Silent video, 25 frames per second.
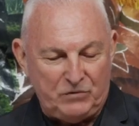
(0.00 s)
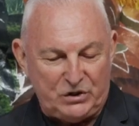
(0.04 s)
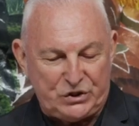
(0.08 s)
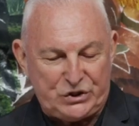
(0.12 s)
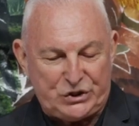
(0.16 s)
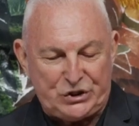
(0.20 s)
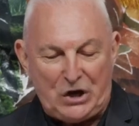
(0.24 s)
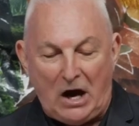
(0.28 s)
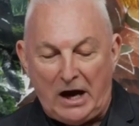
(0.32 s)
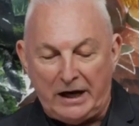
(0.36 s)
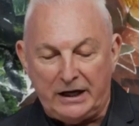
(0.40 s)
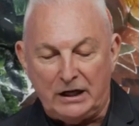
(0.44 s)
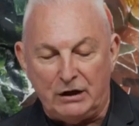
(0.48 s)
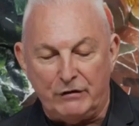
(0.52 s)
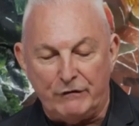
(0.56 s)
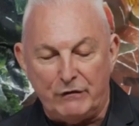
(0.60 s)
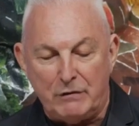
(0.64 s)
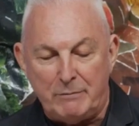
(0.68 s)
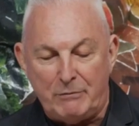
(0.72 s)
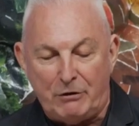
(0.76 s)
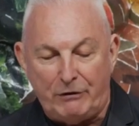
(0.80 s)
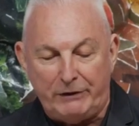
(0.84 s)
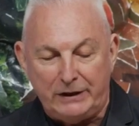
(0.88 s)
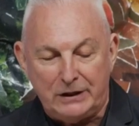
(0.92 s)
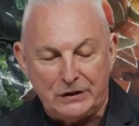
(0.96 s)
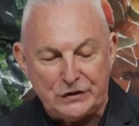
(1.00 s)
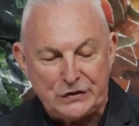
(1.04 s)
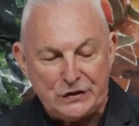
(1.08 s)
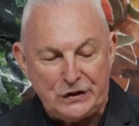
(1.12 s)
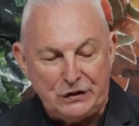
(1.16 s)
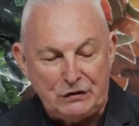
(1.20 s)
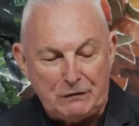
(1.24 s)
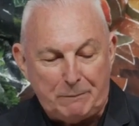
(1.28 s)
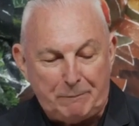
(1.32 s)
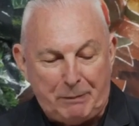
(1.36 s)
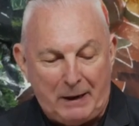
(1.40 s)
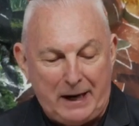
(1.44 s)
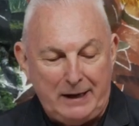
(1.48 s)
The signing of America's
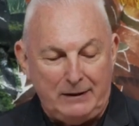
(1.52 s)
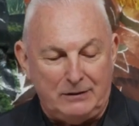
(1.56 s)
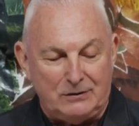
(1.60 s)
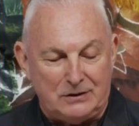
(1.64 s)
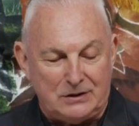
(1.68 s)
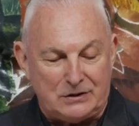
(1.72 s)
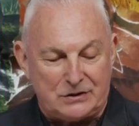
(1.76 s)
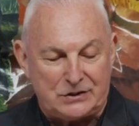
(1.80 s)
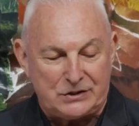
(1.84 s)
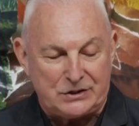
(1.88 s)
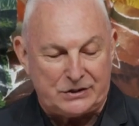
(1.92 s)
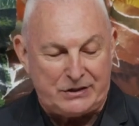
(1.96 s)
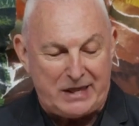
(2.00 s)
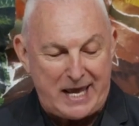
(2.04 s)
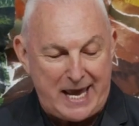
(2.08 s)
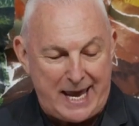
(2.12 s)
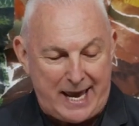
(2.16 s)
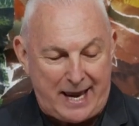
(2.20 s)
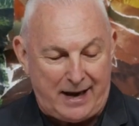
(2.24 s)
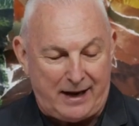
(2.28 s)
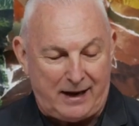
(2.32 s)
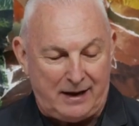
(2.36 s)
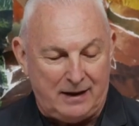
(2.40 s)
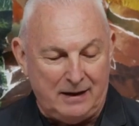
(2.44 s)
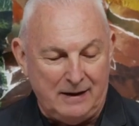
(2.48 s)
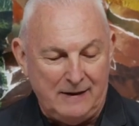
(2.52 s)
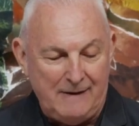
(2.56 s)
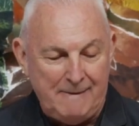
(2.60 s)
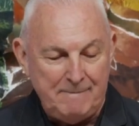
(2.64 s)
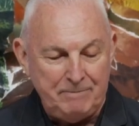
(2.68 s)
independence there,